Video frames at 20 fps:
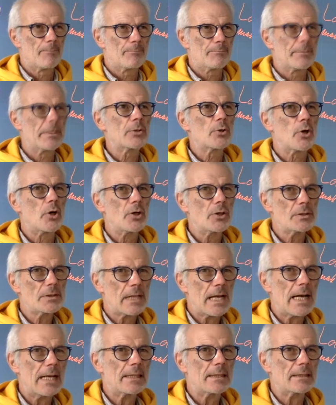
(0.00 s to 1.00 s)
Because
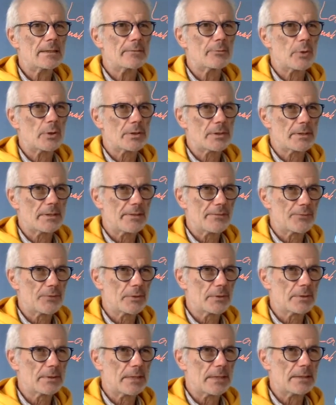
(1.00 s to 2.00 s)
Ireland was a
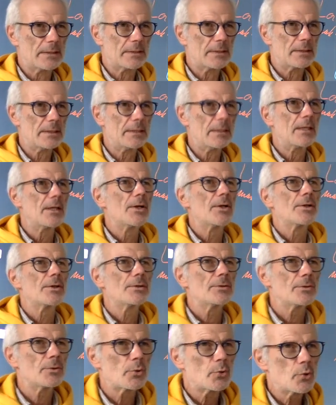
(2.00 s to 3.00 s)
different country,
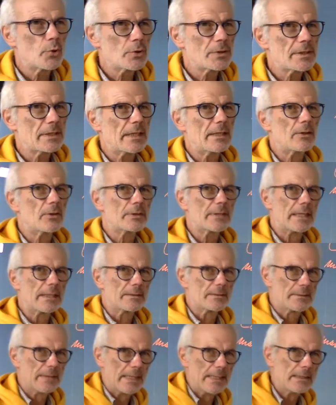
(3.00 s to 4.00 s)
you could say,
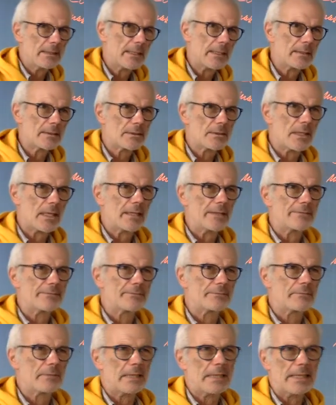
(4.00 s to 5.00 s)
okay, they can
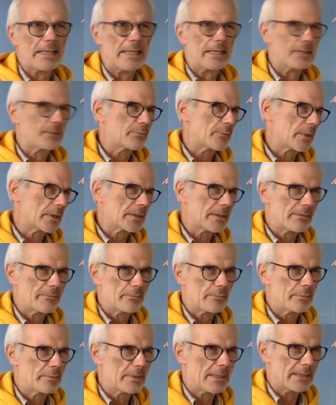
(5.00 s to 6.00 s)
drive as what
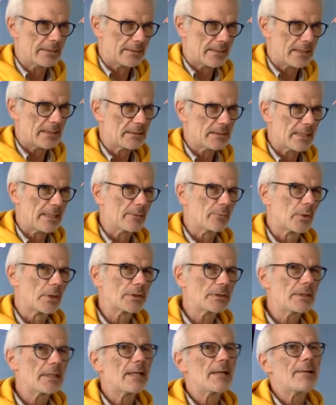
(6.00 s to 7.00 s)
as, as they
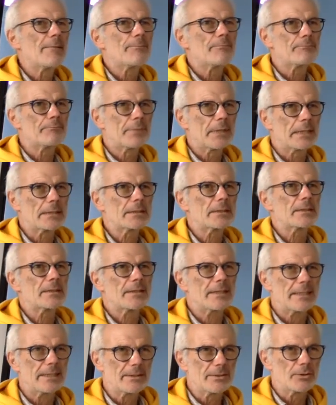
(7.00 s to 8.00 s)
want, but
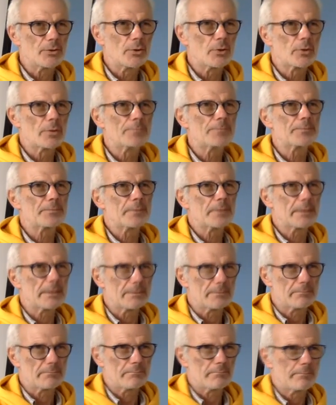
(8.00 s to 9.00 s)
in Europe,
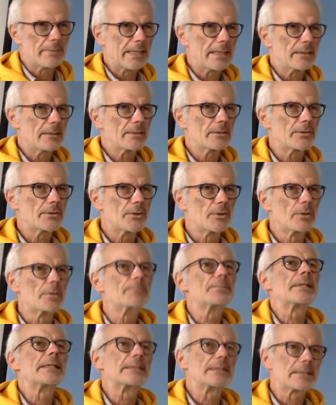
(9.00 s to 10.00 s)
in mainland
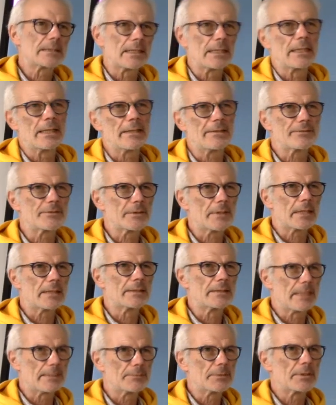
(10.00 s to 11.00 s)
Europe, they still have to
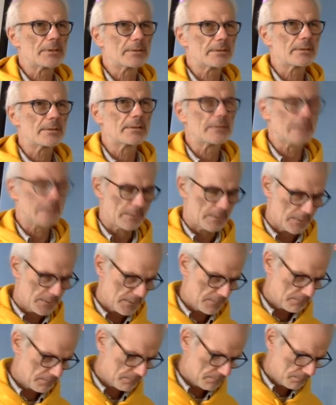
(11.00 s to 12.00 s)
adapt to the
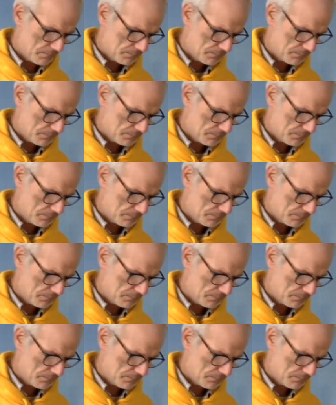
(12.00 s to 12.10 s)
others.